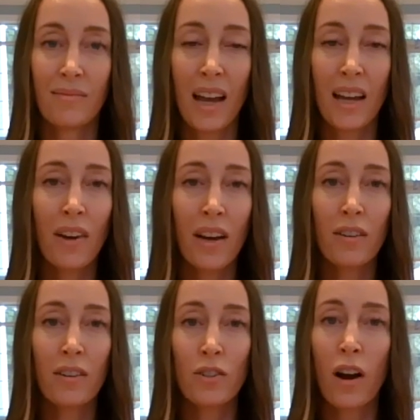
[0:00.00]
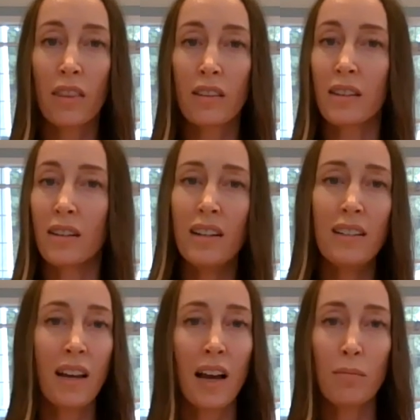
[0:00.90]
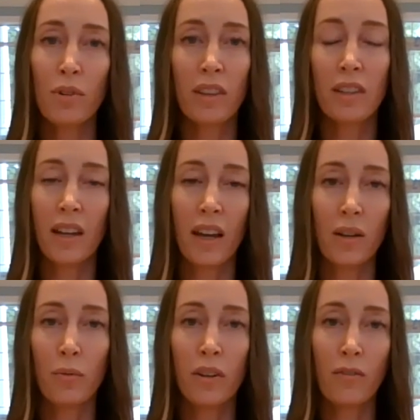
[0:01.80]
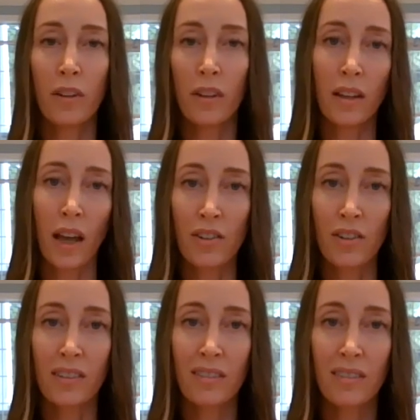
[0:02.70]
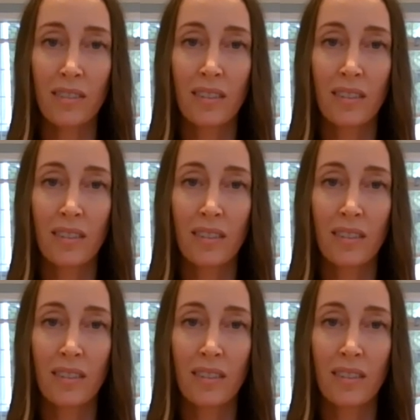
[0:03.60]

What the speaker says: I invite you to try this at any time during the day when you're feeling anxious.